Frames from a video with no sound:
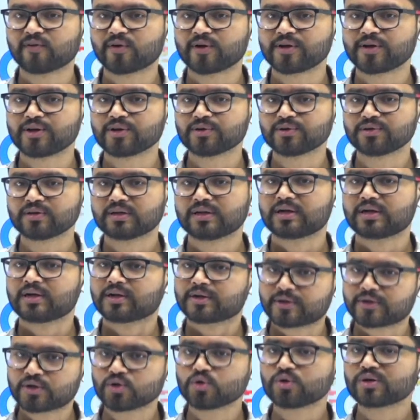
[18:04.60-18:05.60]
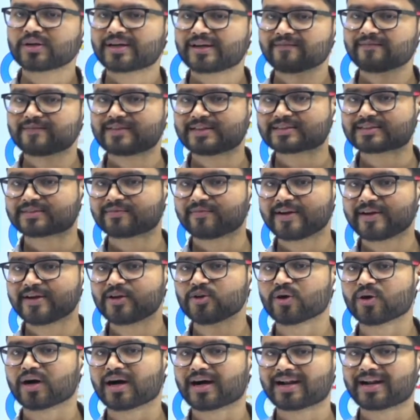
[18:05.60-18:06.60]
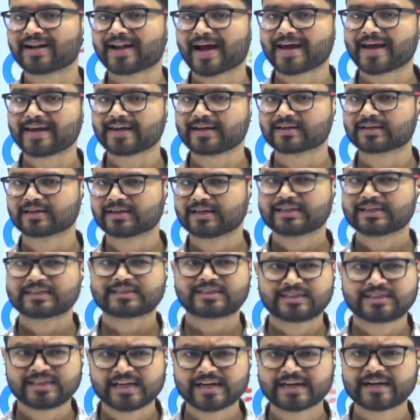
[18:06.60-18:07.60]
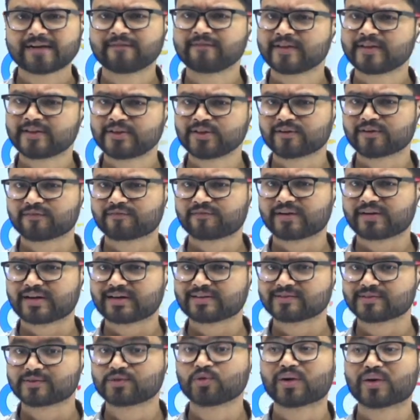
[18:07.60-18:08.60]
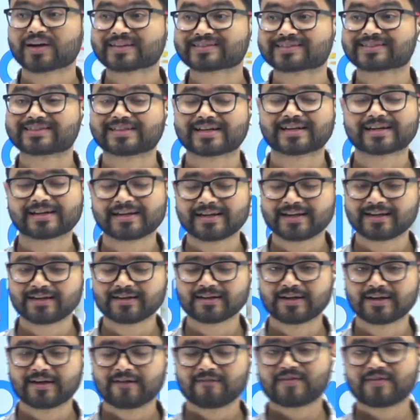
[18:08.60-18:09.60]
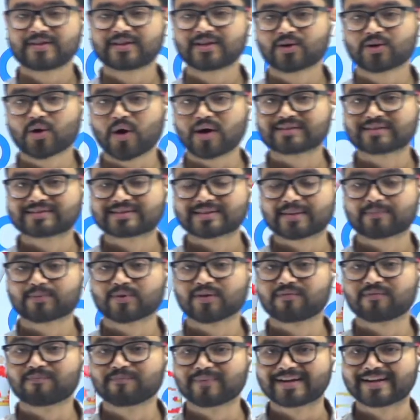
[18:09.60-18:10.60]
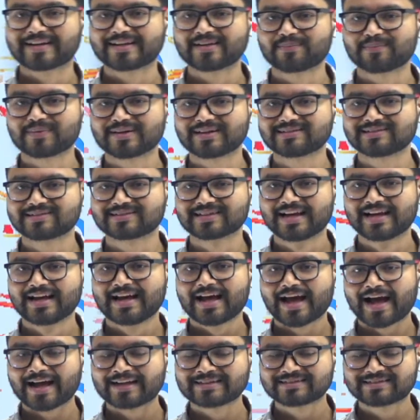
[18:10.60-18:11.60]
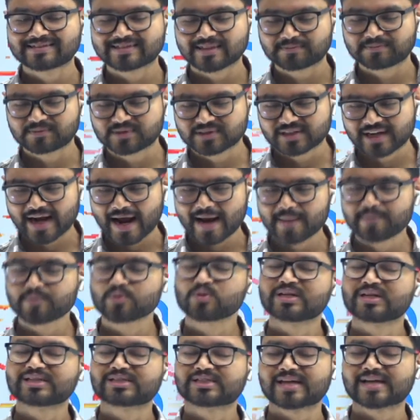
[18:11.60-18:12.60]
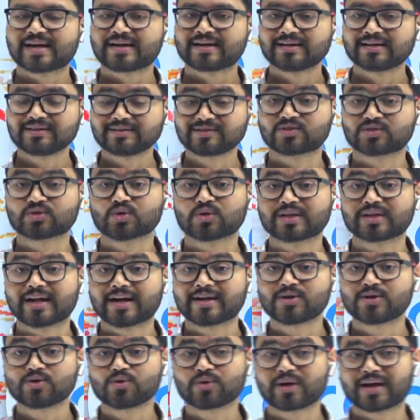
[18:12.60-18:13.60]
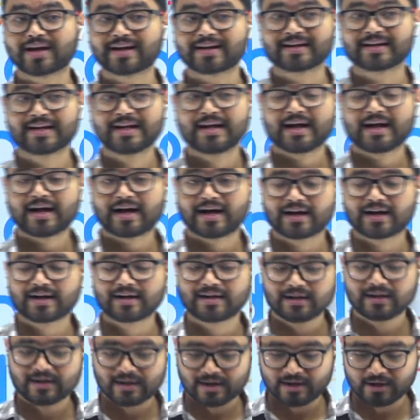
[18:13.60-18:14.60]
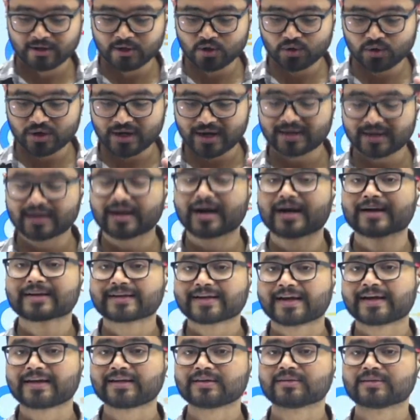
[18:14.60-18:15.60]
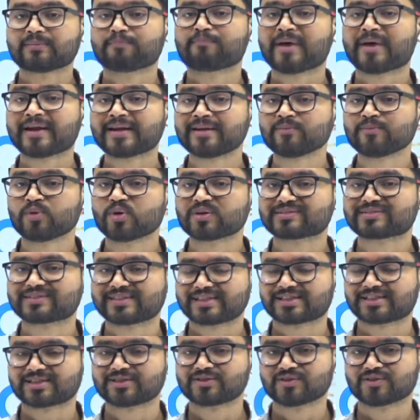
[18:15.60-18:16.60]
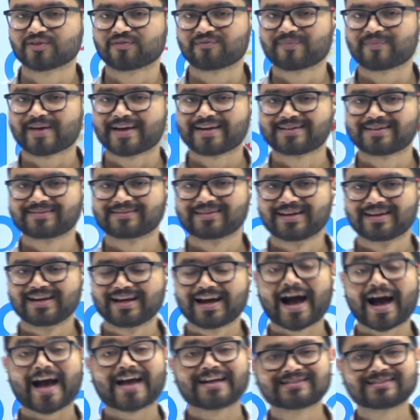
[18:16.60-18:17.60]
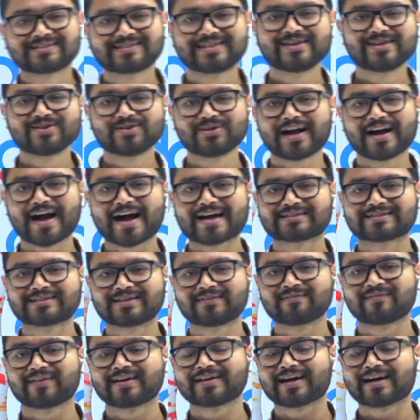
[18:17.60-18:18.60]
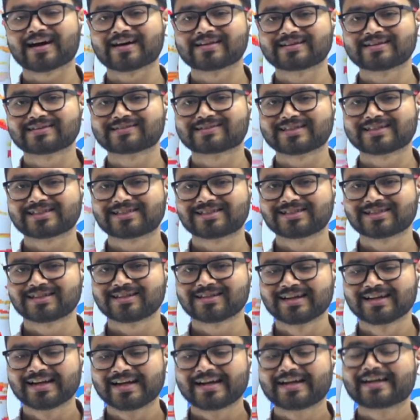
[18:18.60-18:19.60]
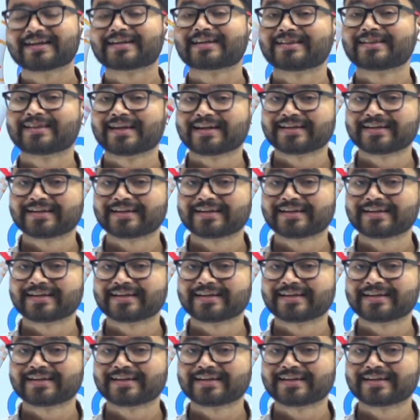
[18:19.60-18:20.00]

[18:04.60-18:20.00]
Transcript: for you do give this video a like share it with your friends who are struggling with the concept of multiples and subscribe to the channel so that you can uh, you can attend many more sessions of mine I'll see you guys in one other session. Till